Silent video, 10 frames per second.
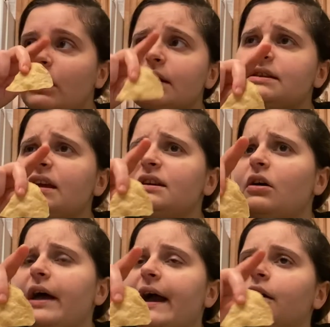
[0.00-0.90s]

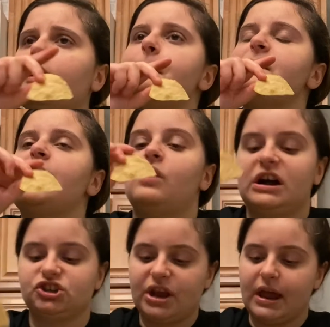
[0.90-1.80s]
Danielle Hallam. I
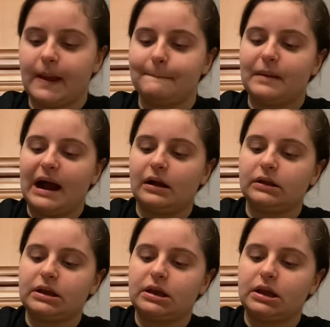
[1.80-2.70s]
watch a
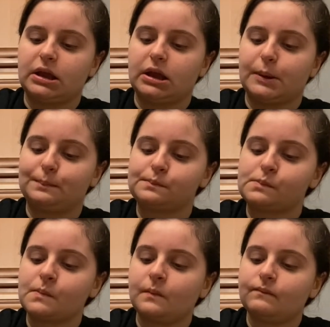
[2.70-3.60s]
Molly. Oh
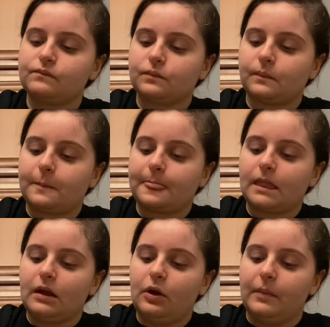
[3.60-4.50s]

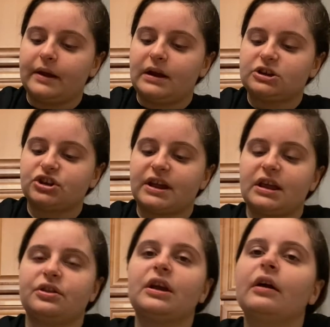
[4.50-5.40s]
my gosh, I
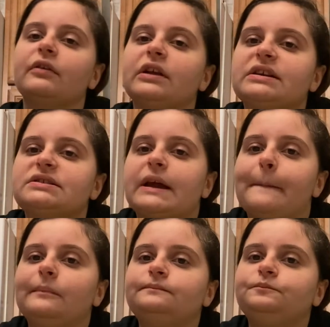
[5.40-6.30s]
can't think of her last
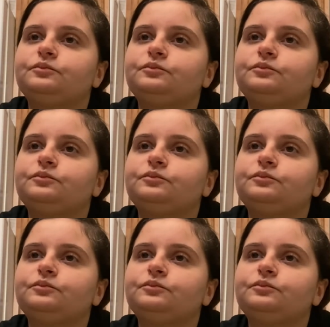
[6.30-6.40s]
name.